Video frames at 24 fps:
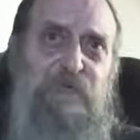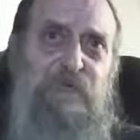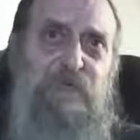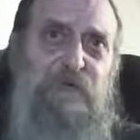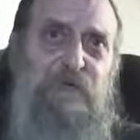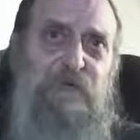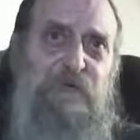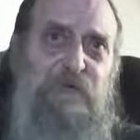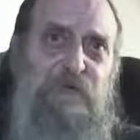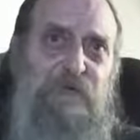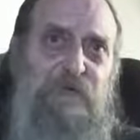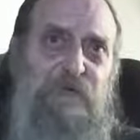
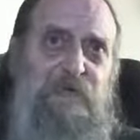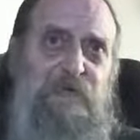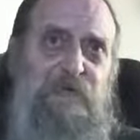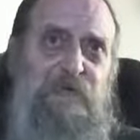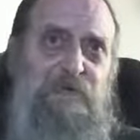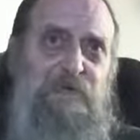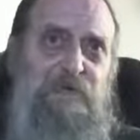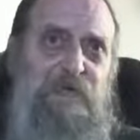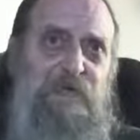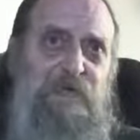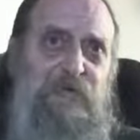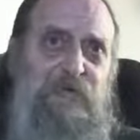
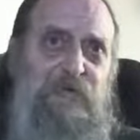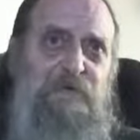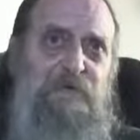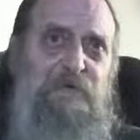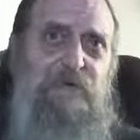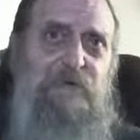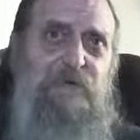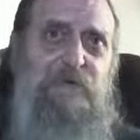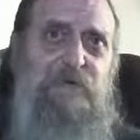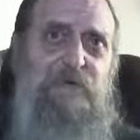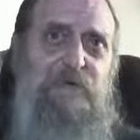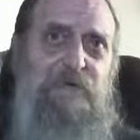Uh, they have
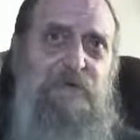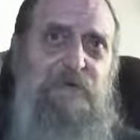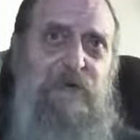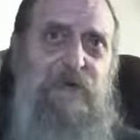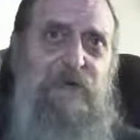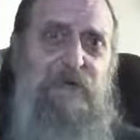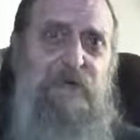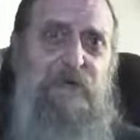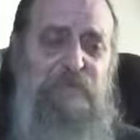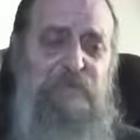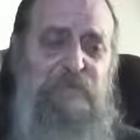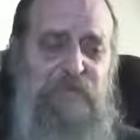other
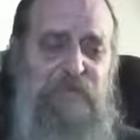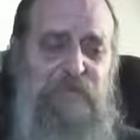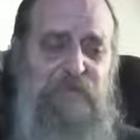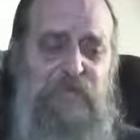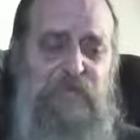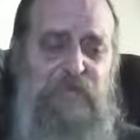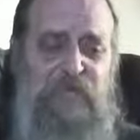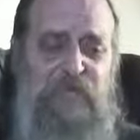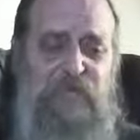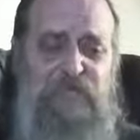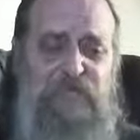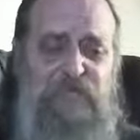
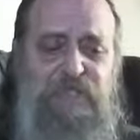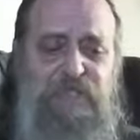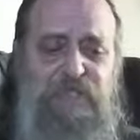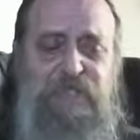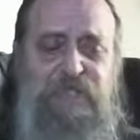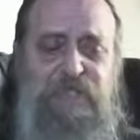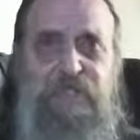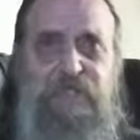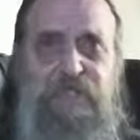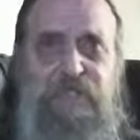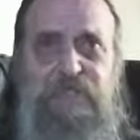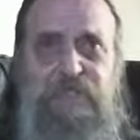
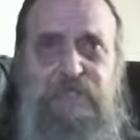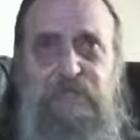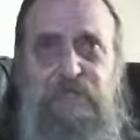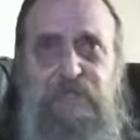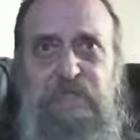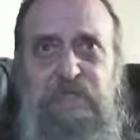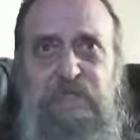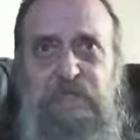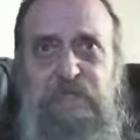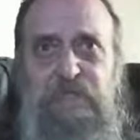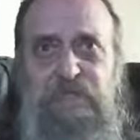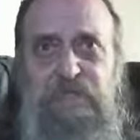applications to
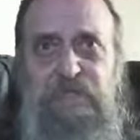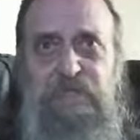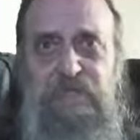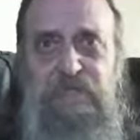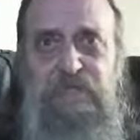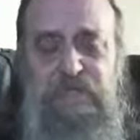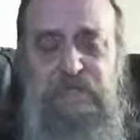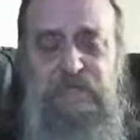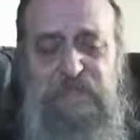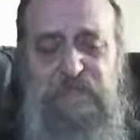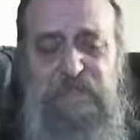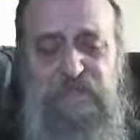those of
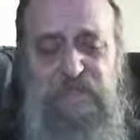us